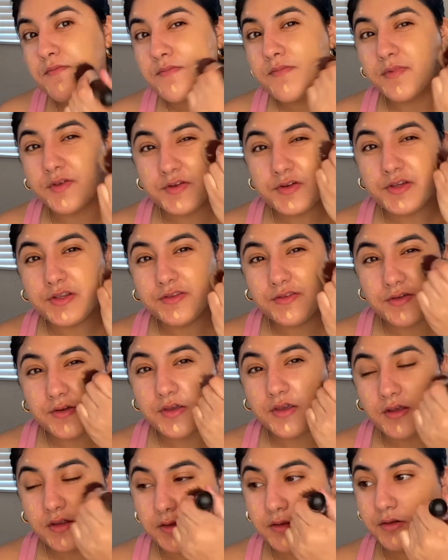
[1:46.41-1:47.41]
Actually, it's
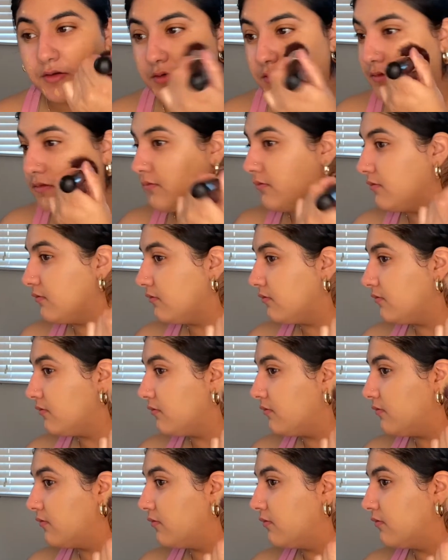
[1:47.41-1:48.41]
looking a little...
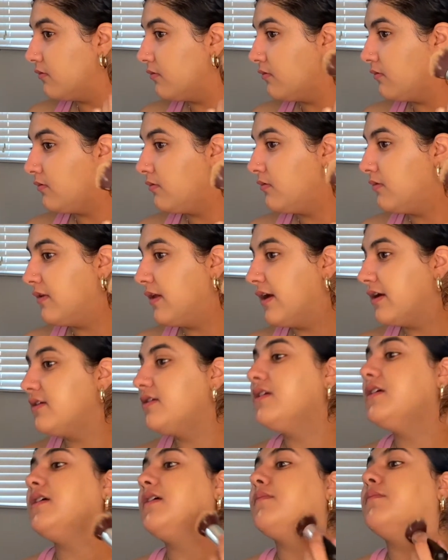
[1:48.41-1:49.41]

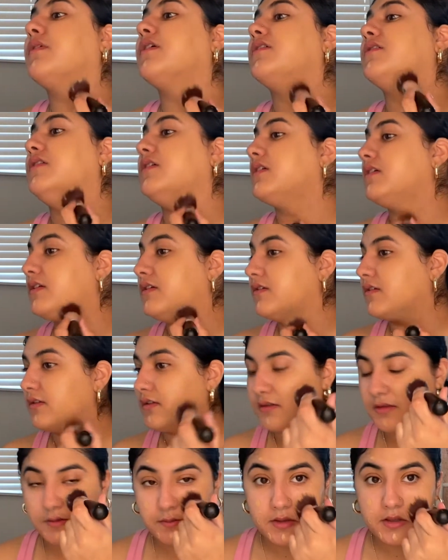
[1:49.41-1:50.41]
Actually, in person, it doesn't look
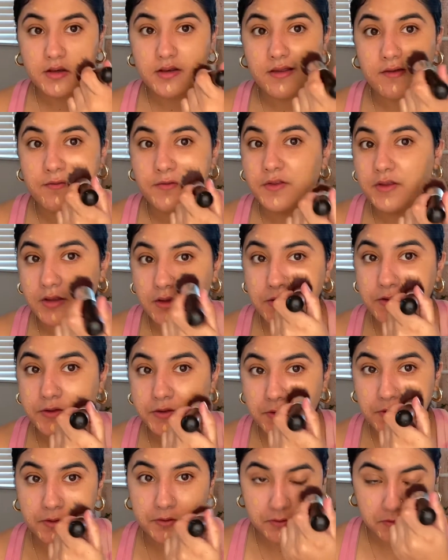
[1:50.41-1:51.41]
that bad. I feel like it looks a
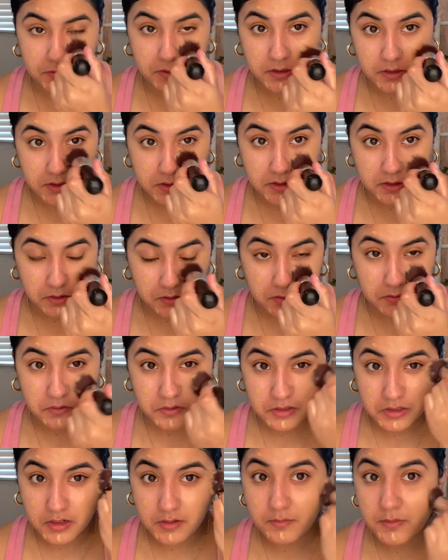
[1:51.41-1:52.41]
little, like, yellow
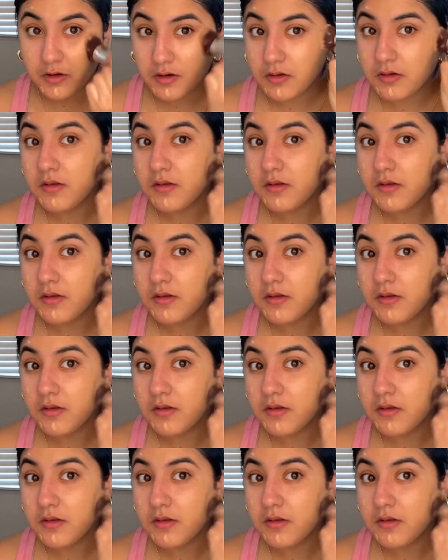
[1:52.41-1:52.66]
on camera.